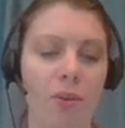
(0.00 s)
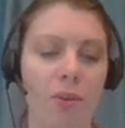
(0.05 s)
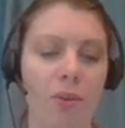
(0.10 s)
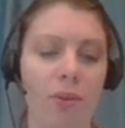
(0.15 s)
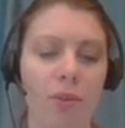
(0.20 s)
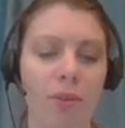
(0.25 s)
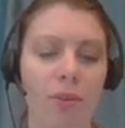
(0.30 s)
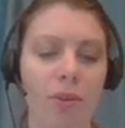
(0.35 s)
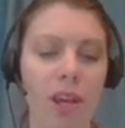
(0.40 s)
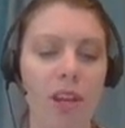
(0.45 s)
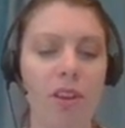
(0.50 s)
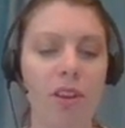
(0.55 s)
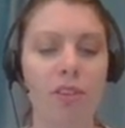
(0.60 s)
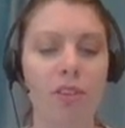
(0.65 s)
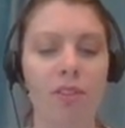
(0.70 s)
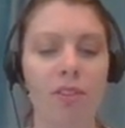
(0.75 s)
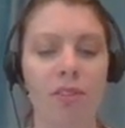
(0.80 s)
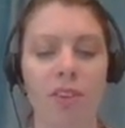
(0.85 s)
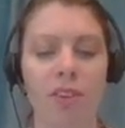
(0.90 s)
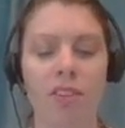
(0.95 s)

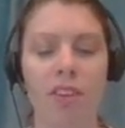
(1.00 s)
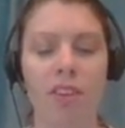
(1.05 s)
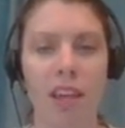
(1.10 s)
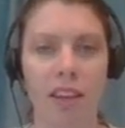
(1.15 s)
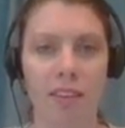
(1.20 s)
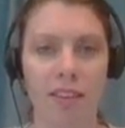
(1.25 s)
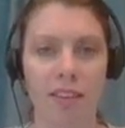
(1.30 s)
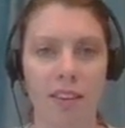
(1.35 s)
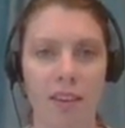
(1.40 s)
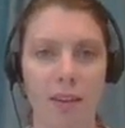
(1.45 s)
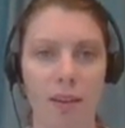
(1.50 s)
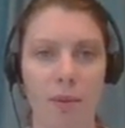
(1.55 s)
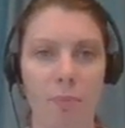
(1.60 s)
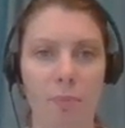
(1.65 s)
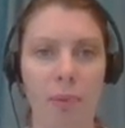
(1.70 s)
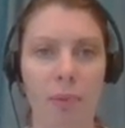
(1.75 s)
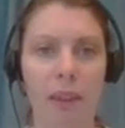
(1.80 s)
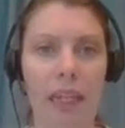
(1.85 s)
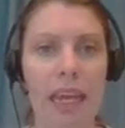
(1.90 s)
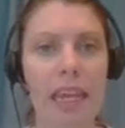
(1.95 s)
readers resent
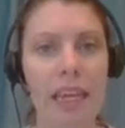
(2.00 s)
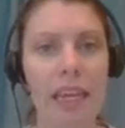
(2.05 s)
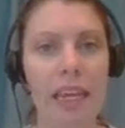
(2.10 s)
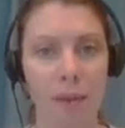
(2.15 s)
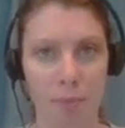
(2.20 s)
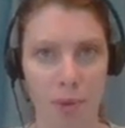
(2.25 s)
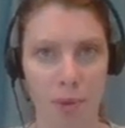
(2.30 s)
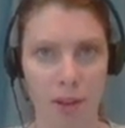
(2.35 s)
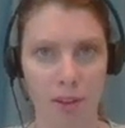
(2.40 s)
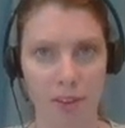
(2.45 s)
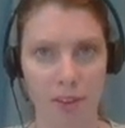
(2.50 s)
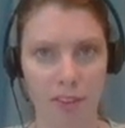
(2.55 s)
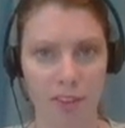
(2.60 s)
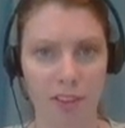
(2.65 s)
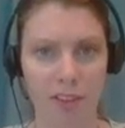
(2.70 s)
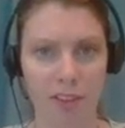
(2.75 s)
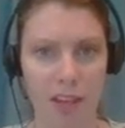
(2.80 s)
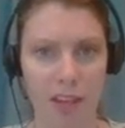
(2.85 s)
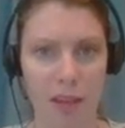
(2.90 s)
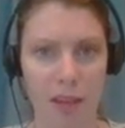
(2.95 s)
blanket policy
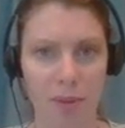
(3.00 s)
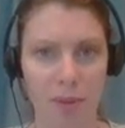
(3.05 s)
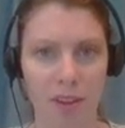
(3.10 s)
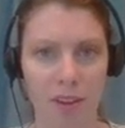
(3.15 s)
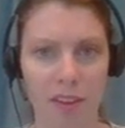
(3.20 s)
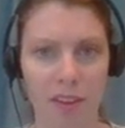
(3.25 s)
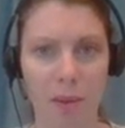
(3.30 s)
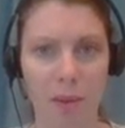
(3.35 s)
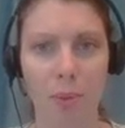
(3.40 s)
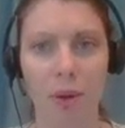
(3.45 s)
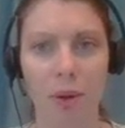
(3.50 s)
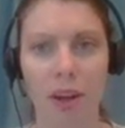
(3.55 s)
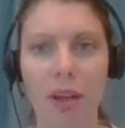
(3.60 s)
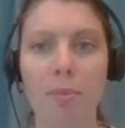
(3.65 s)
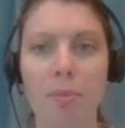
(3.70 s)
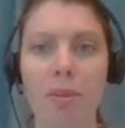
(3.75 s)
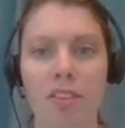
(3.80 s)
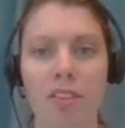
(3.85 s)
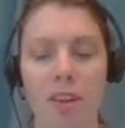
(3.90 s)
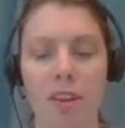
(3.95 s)
statements that
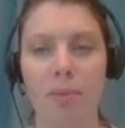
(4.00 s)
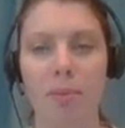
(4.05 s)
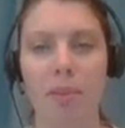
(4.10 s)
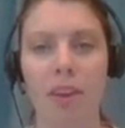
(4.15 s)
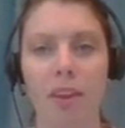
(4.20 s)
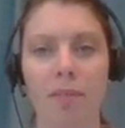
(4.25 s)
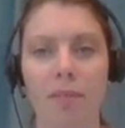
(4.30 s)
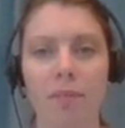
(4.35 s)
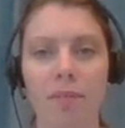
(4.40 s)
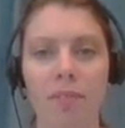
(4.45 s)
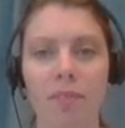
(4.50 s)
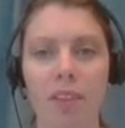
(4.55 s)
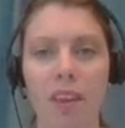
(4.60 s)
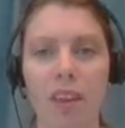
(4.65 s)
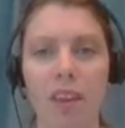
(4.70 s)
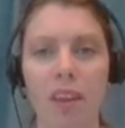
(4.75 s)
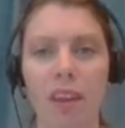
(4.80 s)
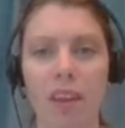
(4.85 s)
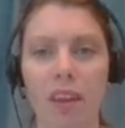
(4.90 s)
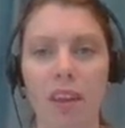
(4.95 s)
prohibit something.
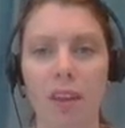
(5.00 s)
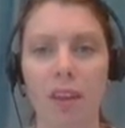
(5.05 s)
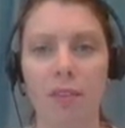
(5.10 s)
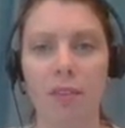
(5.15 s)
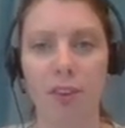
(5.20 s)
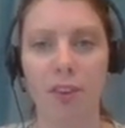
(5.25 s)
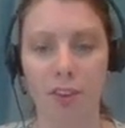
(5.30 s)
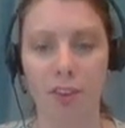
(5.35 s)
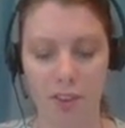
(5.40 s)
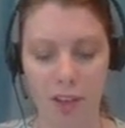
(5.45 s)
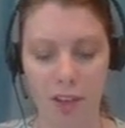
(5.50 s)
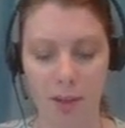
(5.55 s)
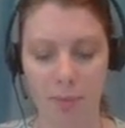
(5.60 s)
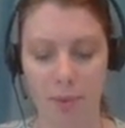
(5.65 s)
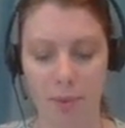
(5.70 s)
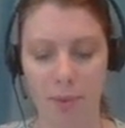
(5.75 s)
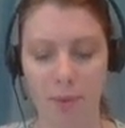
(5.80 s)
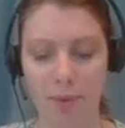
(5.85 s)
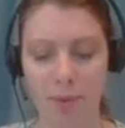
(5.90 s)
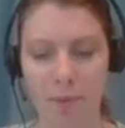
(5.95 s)
For
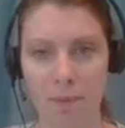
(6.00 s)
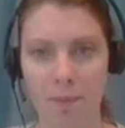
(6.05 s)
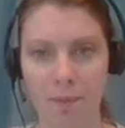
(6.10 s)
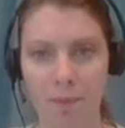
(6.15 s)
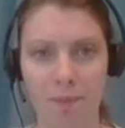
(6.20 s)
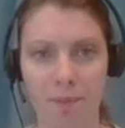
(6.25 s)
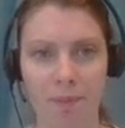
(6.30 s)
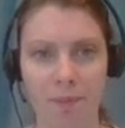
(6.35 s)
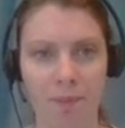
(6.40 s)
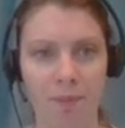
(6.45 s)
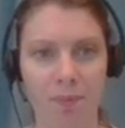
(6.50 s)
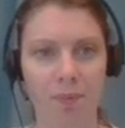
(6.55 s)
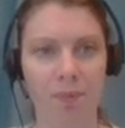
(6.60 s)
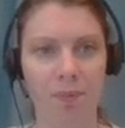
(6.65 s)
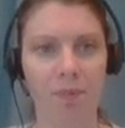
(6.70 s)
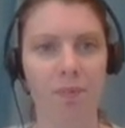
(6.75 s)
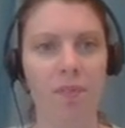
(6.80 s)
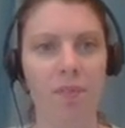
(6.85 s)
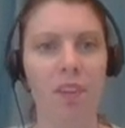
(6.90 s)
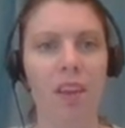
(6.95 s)
example,
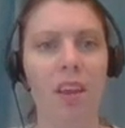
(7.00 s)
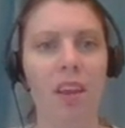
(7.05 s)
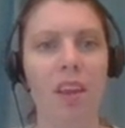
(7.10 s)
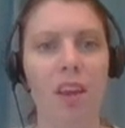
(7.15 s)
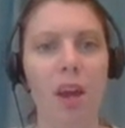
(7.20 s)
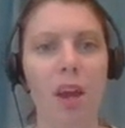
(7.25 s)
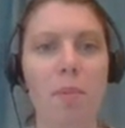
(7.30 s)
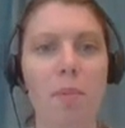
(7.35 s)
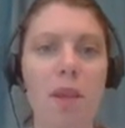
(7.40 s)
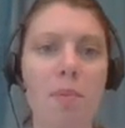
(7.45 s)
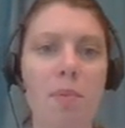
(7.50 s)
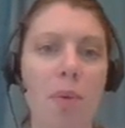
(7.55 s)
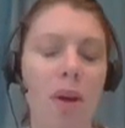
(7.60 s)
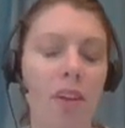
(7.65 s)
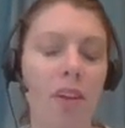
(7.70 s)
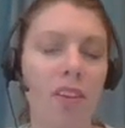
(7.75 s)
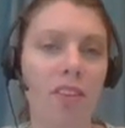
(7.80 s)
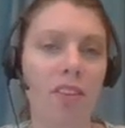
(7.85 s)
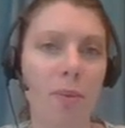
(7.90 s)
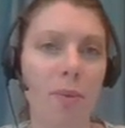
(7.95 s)
company
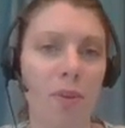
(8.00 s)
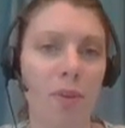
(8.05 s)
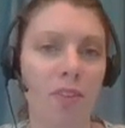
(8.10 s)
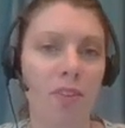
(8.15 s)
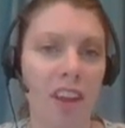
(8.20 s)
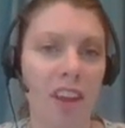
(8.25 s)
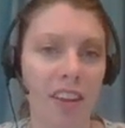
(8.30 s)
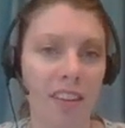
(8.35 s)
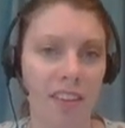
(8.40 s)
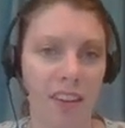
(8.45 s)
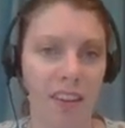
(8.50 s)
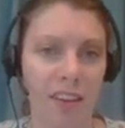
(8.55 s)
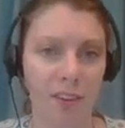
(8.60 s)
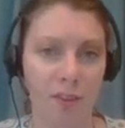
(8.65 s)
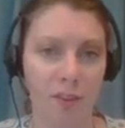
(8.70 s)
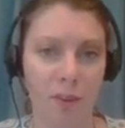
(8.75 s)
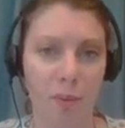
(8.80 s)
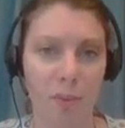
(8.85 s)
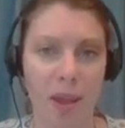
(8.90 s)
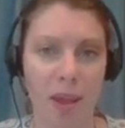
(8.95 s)
policy prevents us
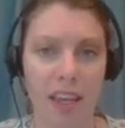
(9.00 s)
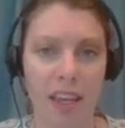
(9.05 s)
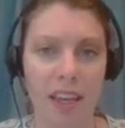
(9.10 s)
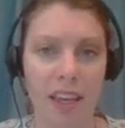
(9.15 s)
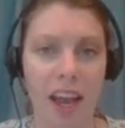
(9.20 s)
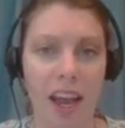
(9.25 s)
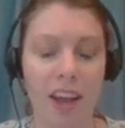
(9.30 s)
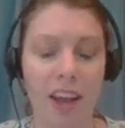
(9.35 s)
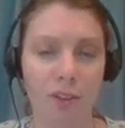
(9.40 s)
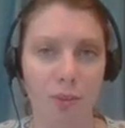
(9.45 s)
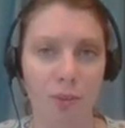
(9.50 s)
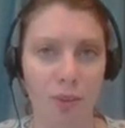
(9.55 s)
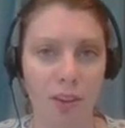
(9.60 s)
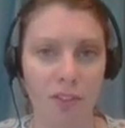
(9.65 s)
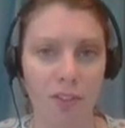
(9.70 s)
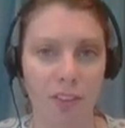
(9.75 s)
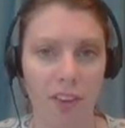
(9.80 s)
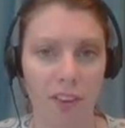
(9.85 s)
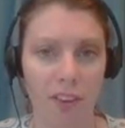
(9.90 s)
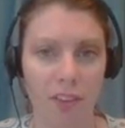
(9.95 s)
from making cash
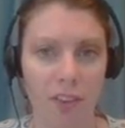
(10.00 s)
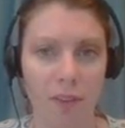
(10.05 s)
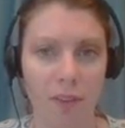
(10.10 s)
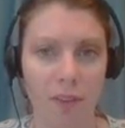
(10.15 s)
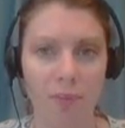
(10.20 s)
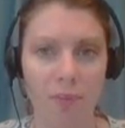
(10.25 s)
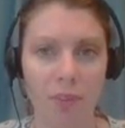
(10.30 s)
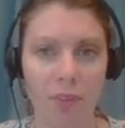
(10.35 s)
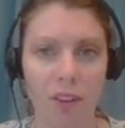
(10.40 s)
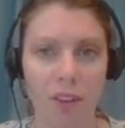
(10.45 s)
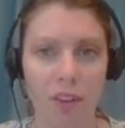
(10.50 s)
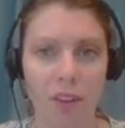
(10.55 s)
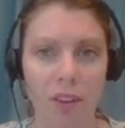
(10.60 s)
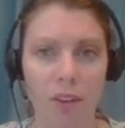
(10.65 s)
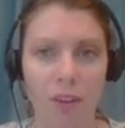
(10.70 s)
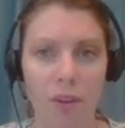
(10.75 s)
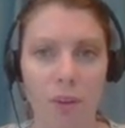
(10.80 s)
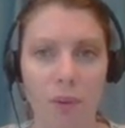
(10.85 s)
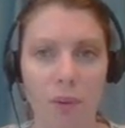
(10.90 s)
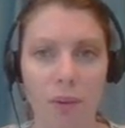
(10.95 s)
refunds,
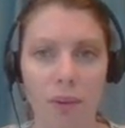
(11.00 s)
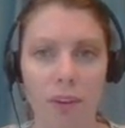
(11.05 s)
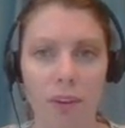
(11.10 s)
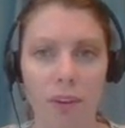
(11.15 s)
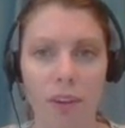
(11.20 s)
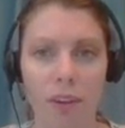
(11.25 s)
or